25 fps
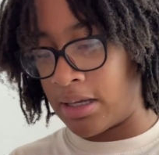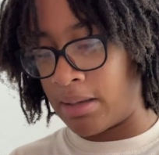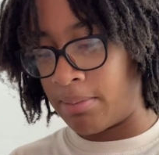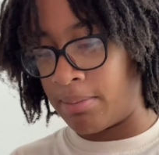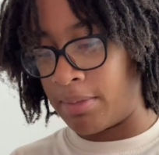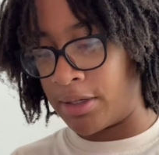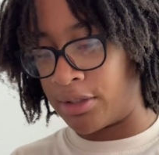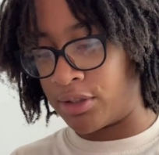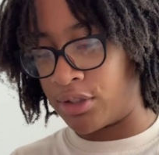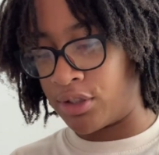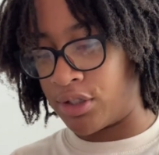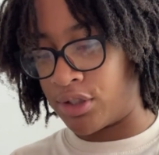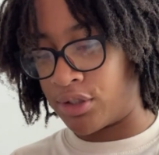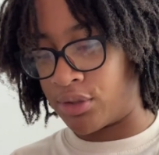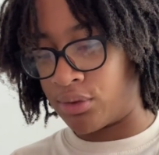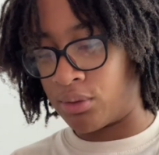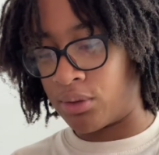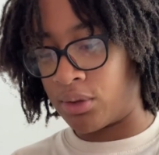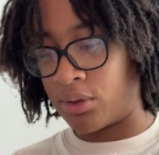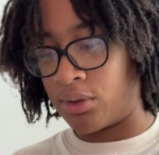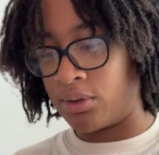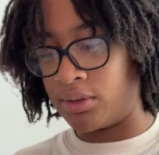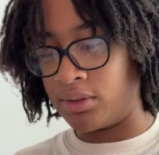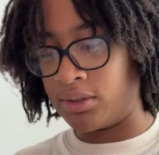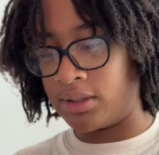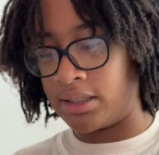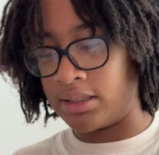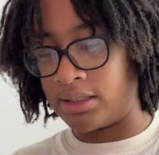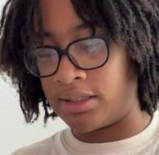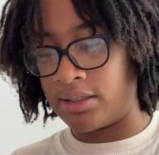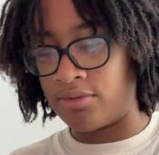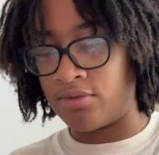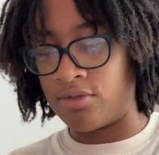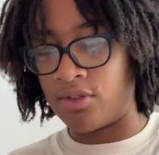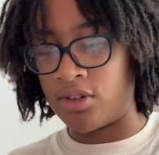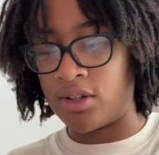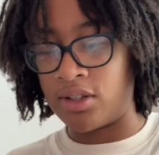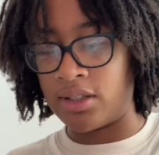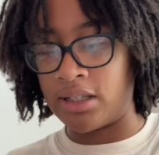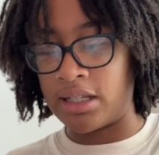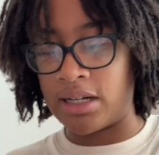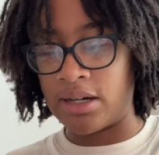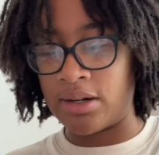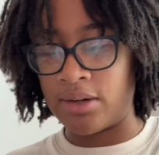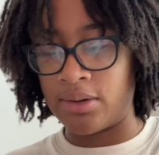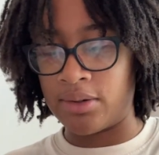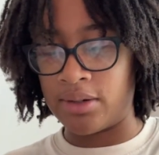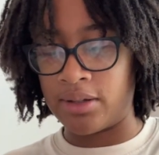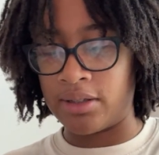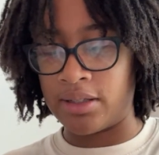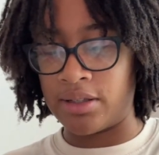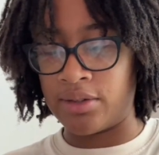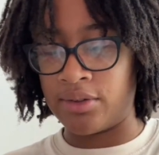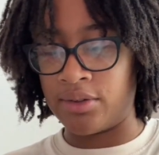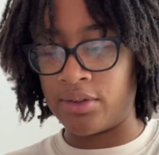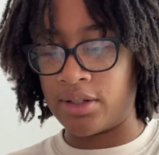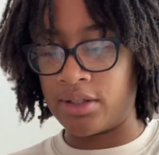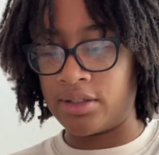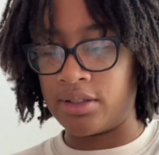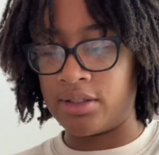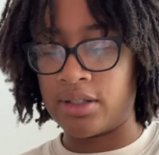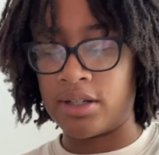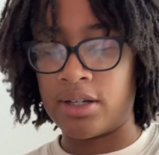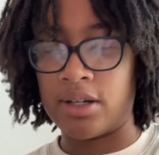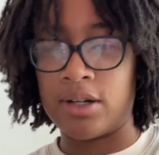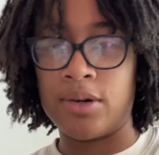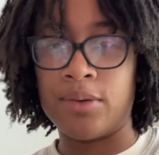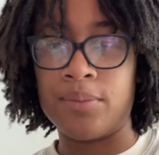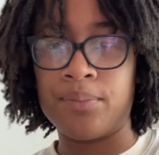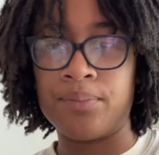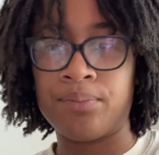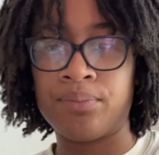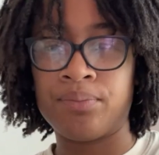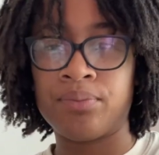make sure the soil doesn't fall out, and then they're good to go.